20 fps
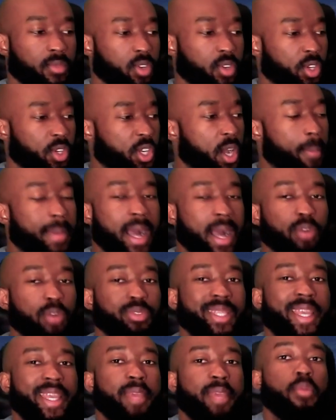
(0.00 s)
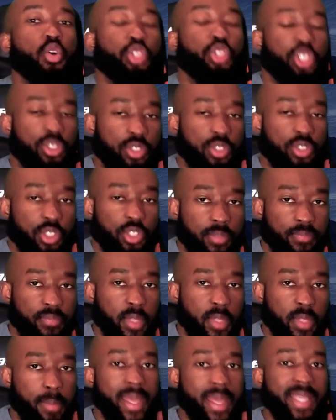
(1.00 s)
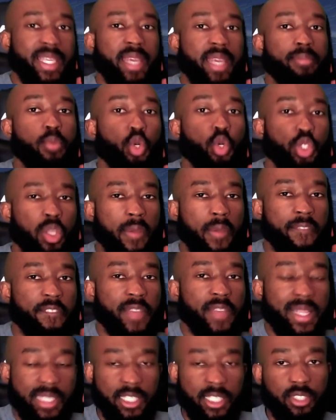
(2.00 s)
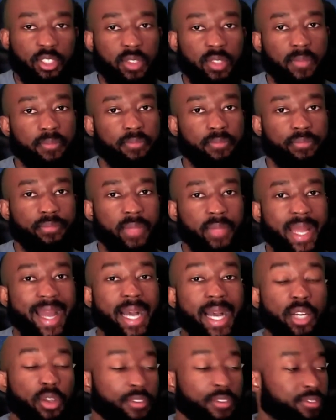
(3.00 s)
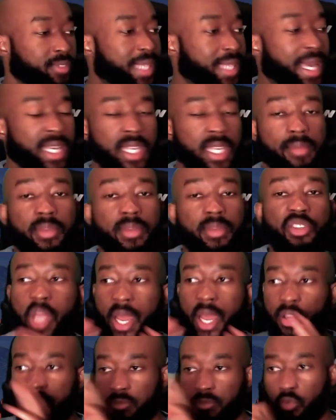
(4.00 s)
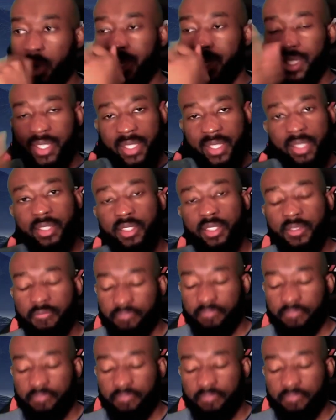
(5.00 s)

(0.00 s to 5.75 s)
come out emotions, make emotional feelings out of that image, out of what he sees.